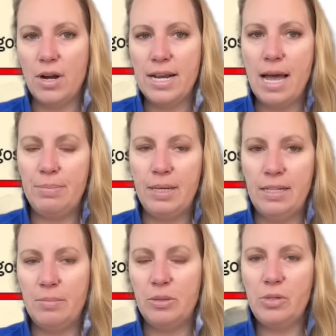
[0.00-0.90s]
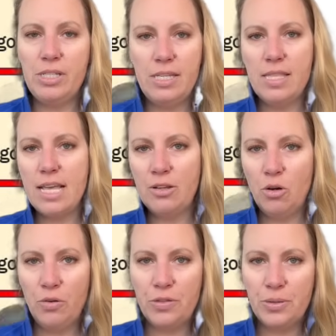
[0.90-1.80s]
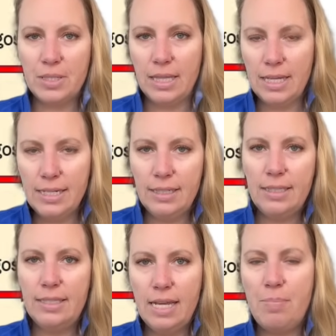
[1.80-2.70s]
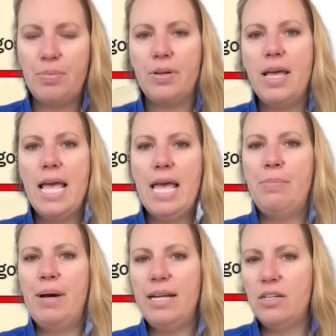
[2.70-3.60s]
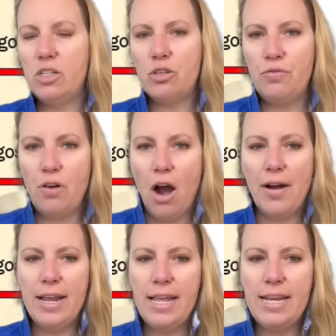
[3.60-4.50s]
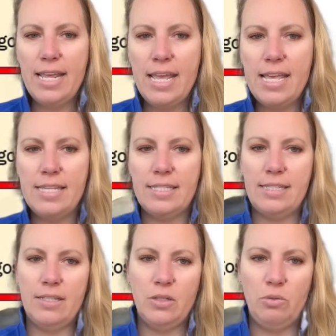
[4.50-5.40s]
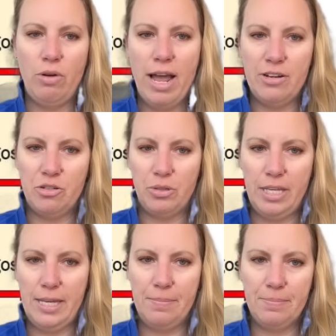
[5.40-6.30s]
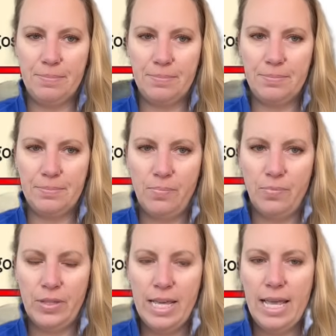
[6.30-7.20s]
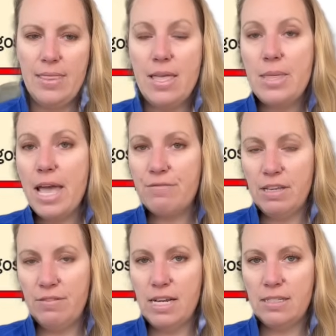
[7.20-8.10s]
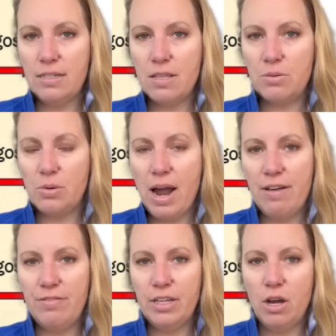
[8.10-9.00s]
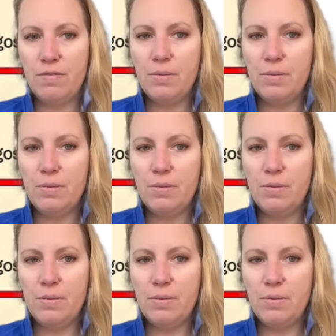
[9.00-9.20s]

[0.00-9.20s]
and upper limit. We see in that curve there's a little dip, but so far it is gradually. And then they have given us another graphic of the